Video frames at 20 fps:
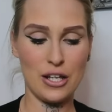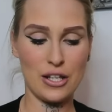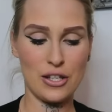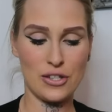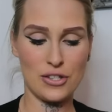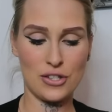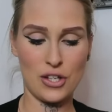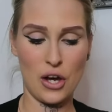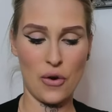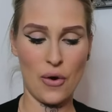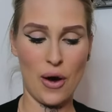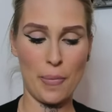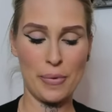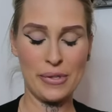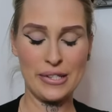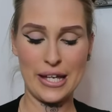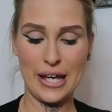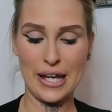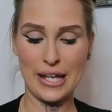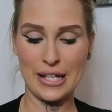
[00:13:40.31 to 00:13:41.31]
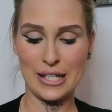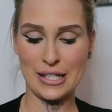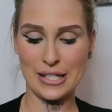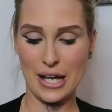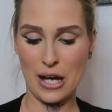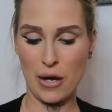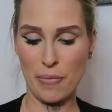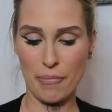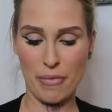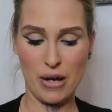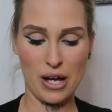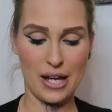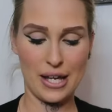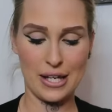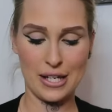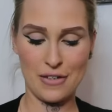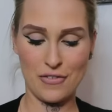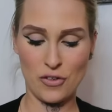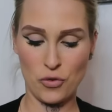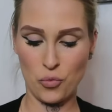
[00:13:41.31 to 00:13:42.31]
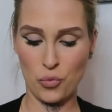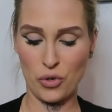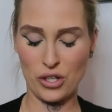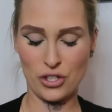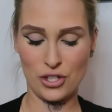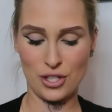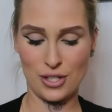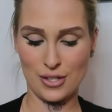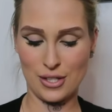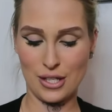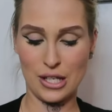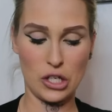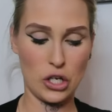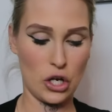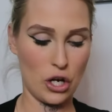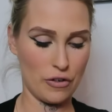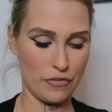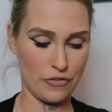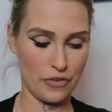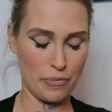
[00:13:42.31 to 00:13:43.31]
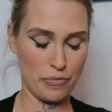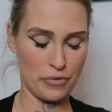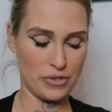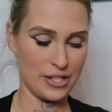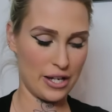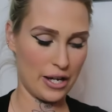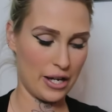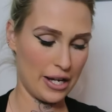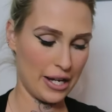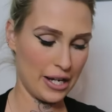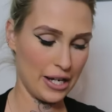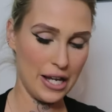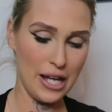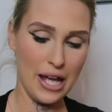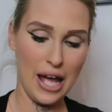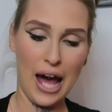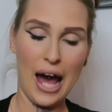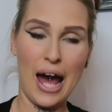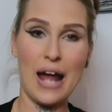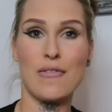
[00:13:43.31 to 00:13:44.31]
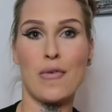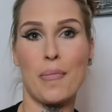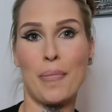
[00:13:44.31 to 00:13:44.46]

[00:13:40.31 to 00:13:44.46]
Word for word: so I'll be taking down my "Even Witches Need Coffee" sign and